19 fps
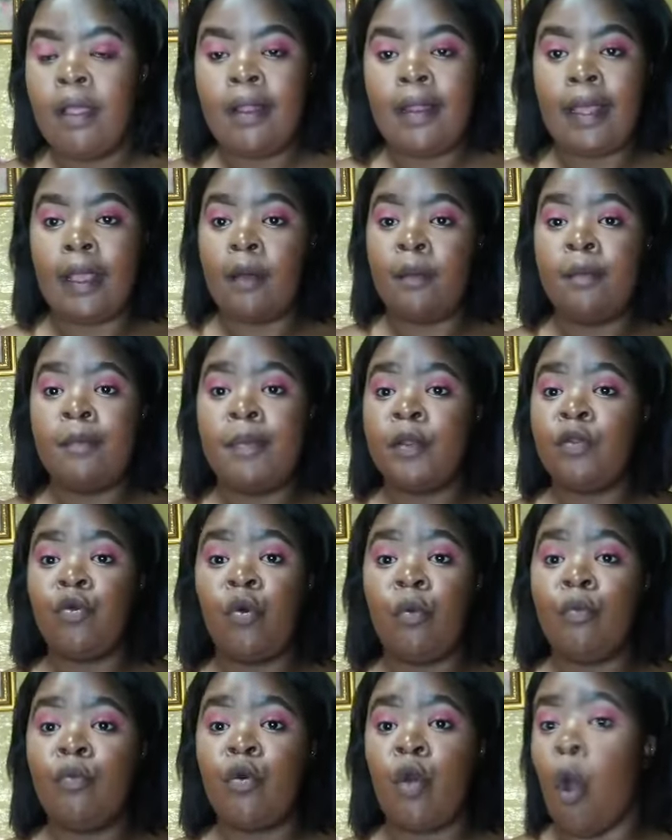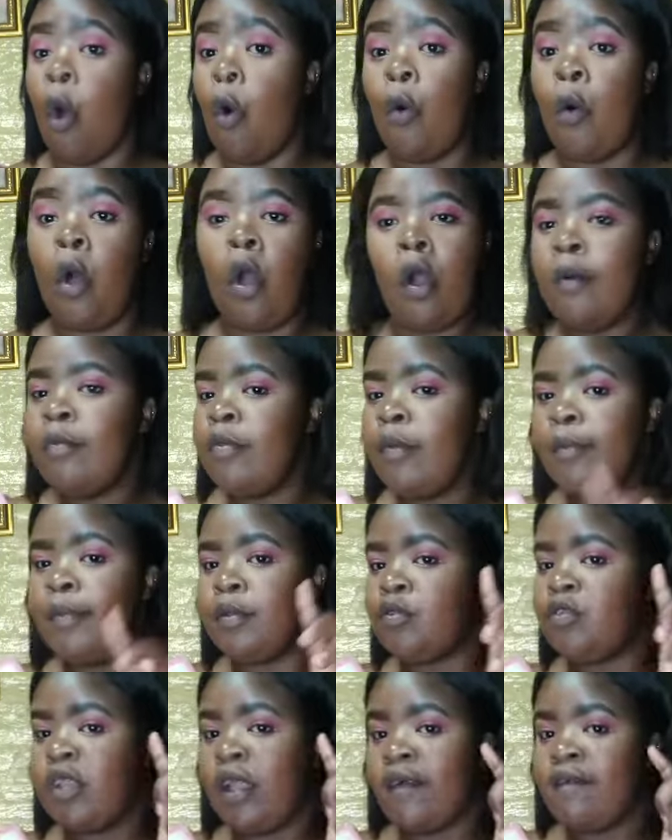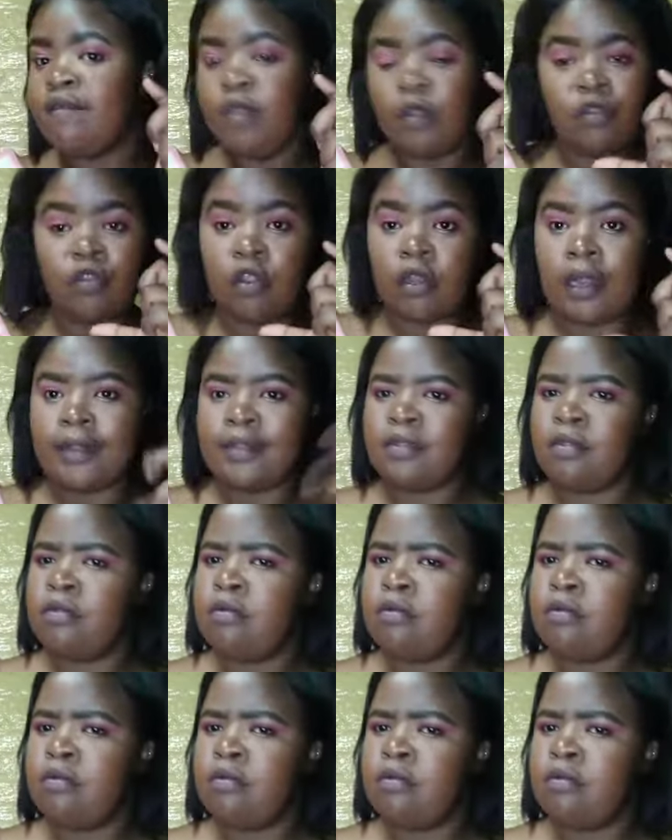like don't go on your picturize.